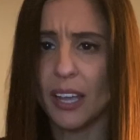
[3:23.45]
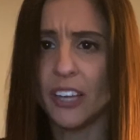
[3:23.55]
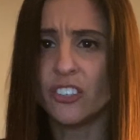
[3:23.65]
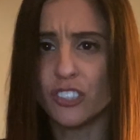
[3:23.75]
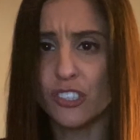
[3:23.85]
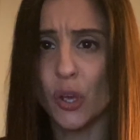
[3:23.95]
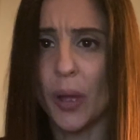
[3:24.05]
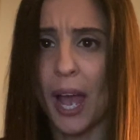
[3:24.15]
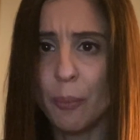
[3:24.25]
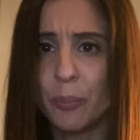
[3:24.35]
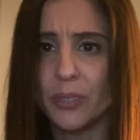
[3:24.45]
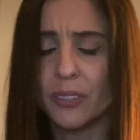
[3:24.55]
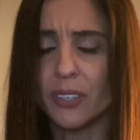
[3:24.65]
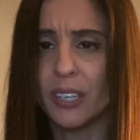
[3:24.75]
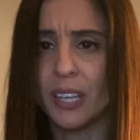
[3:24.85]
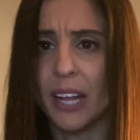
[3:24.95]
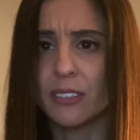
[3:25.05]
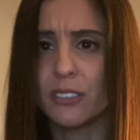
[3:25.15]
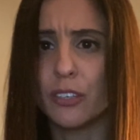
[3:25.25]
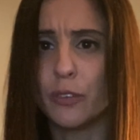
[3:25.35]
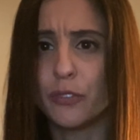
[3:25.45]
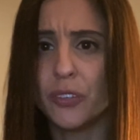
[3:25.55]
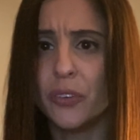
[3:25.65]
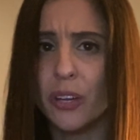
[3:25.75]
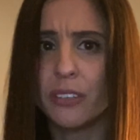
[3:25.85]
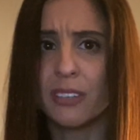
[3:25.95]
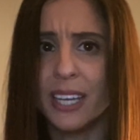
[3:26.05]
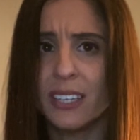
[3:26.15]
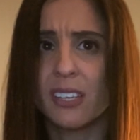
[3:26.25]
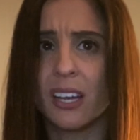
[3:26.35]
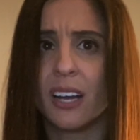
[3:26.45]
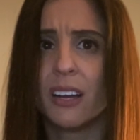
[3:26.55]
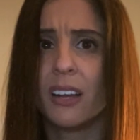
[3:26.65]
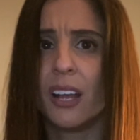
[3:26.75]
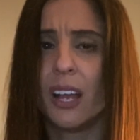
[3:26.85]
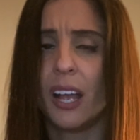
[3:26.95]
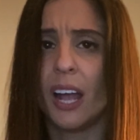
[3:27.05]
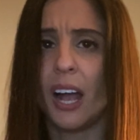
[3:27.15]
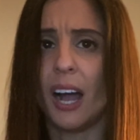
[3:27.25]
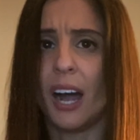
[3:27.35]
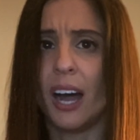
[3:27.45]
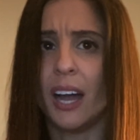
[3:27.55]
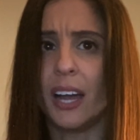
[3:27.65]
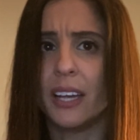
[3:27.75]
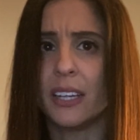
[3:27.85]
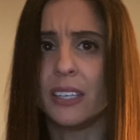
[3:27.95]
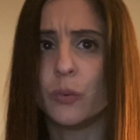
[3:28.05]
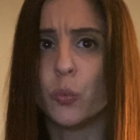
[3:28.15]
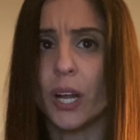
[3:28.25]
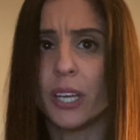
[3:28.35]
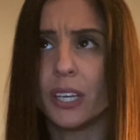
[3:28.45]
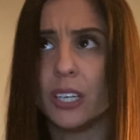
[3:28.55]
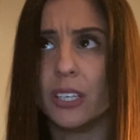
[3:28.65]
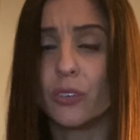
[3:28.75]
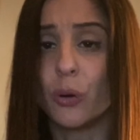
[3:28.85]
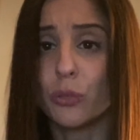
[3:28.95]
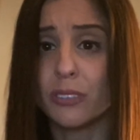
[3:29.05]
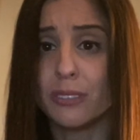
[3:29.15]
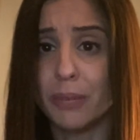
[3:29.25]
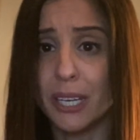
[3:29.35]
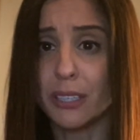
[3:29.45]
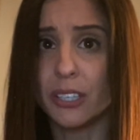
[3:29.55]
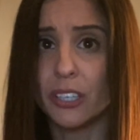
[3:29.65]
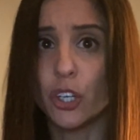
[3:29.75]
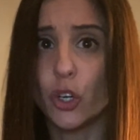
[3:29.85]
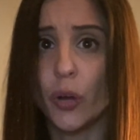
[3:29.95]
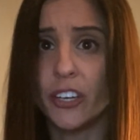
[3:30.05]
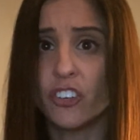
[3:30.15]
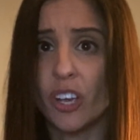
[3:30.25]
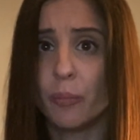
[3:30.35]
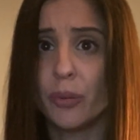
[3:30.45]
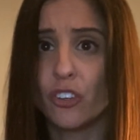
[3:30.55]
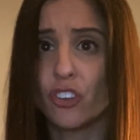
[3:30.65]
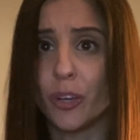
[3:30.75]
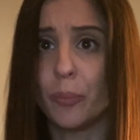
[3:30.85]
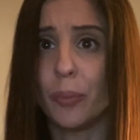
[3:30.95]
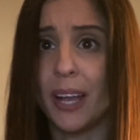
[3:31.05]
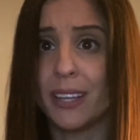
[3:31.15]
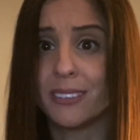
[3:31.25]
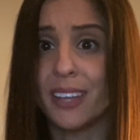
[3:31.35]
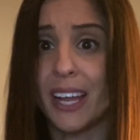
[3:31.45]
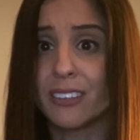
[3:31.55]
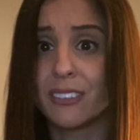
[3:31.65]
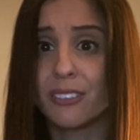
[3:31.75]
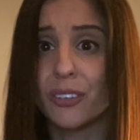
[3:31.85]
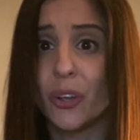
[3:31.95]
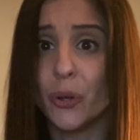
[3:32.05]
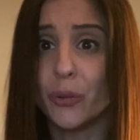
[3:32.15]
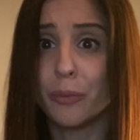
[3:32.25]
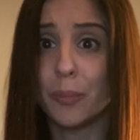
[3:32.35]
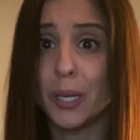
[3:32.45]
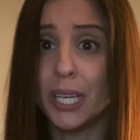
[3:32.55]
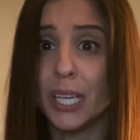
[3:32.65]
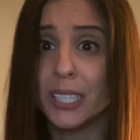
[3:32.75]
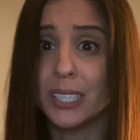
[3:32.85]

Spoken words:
It just so happened that a few years later, I won a golden medal in a karate championship, and that earned me a